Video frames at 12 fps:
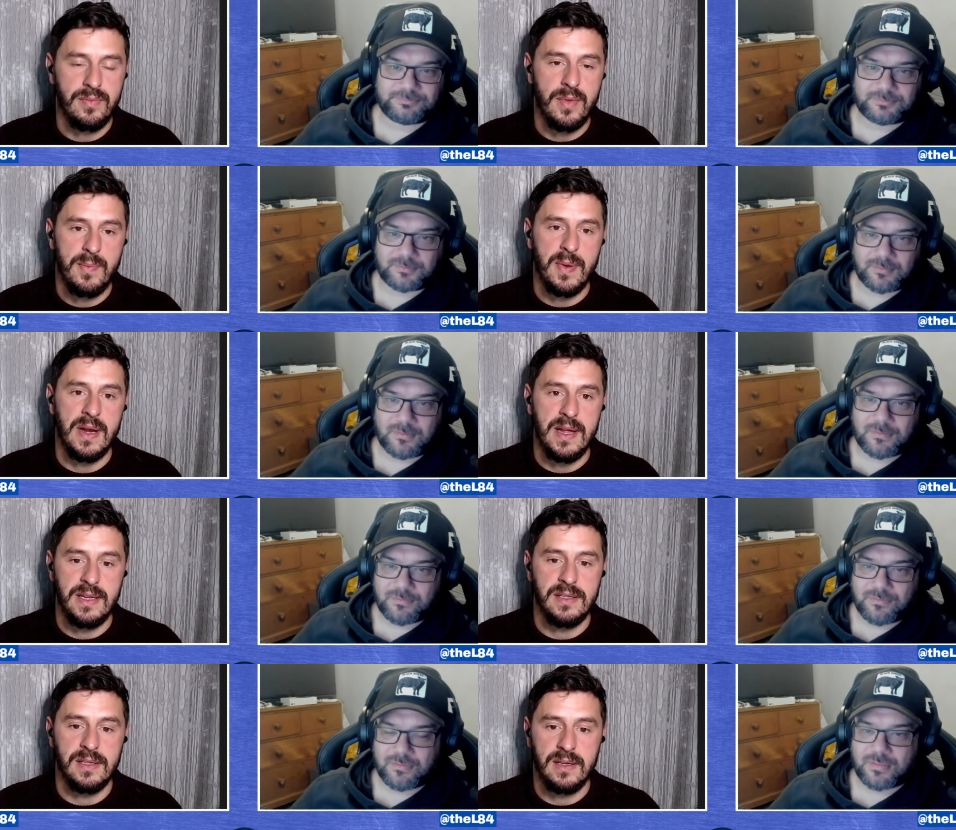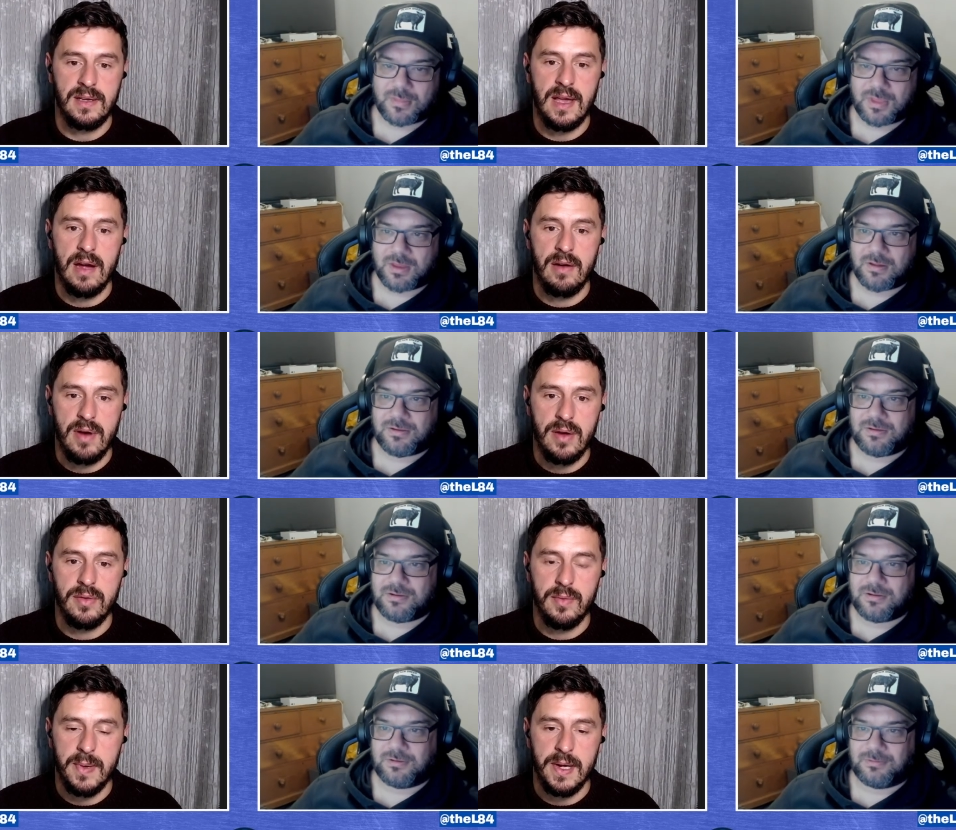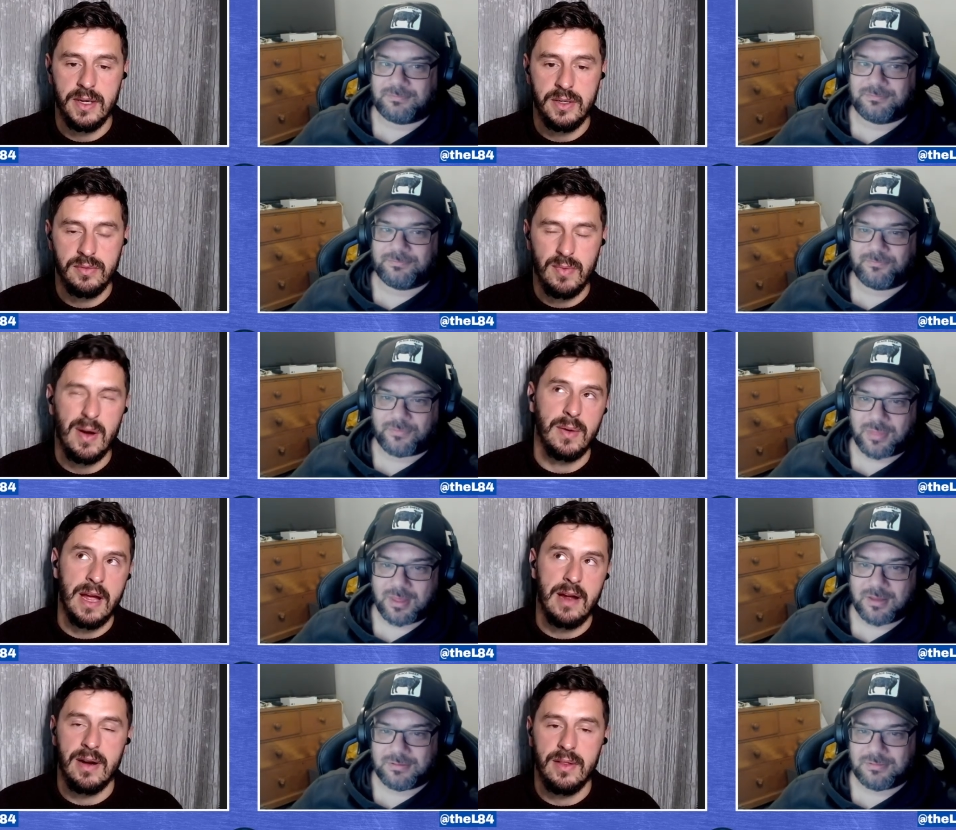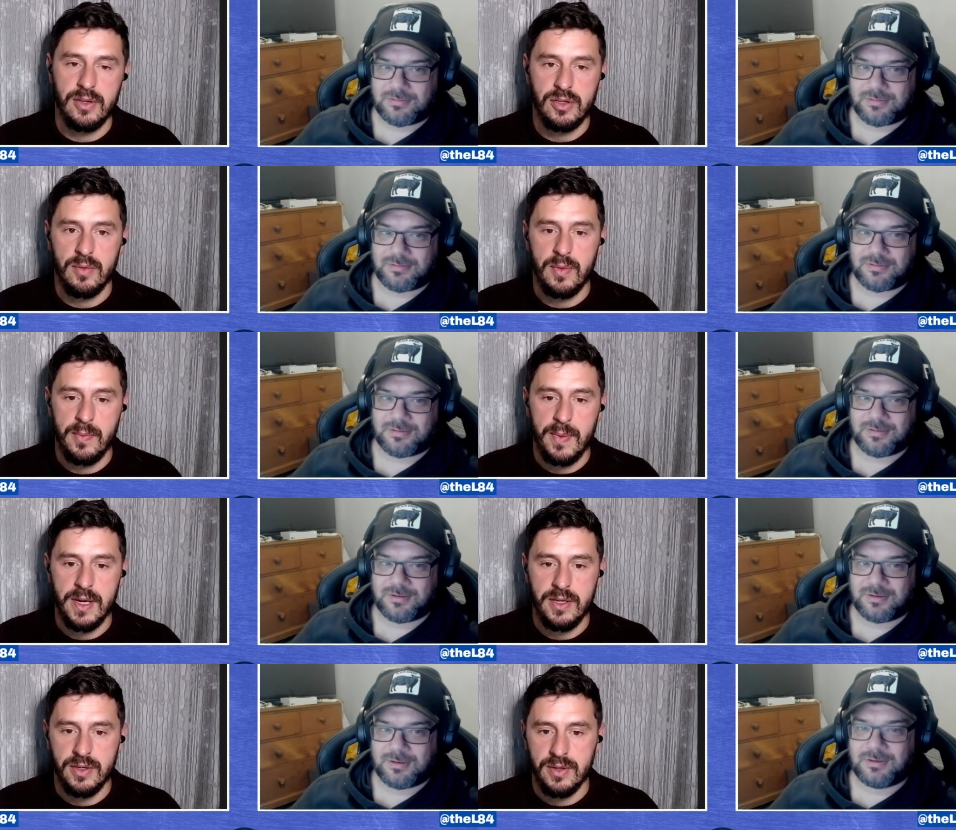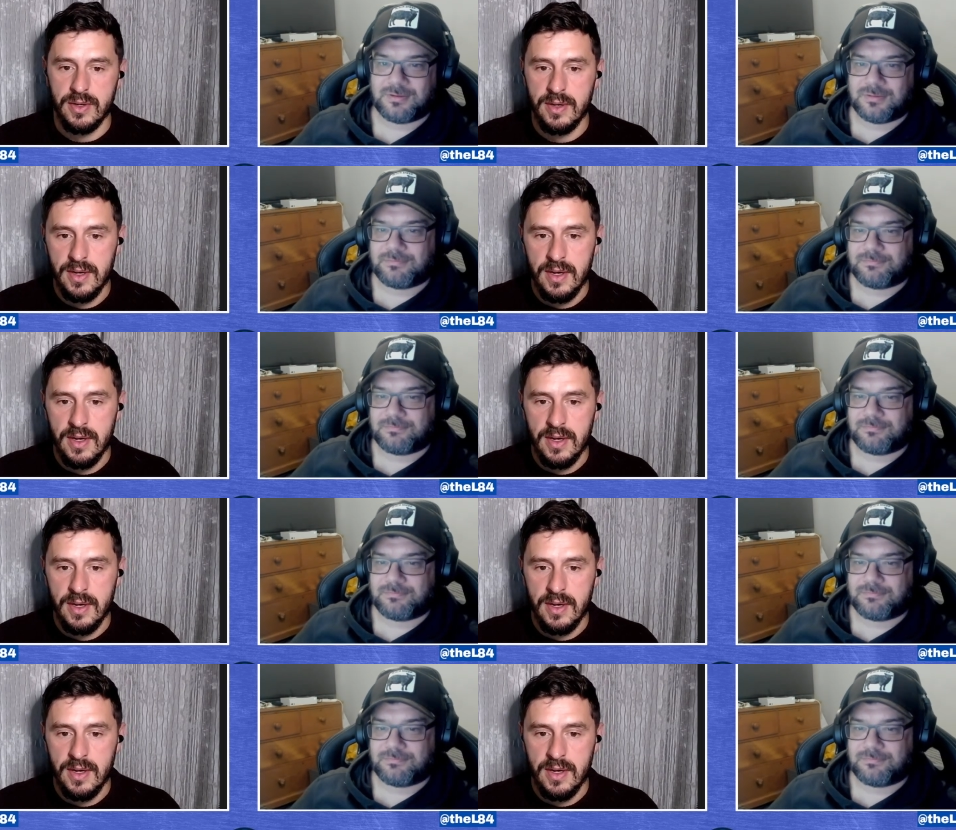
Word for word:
Speaker 1: ability to get around the pitch, well, get around the top of the pitch, and